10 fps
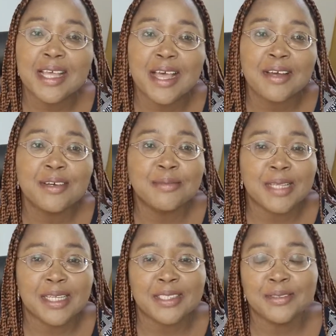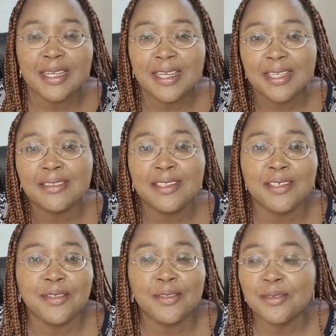I hope that you learn a
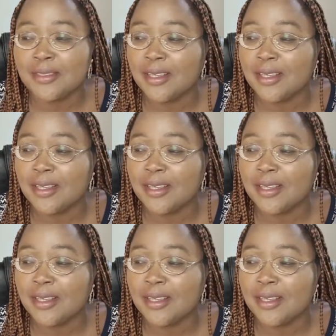new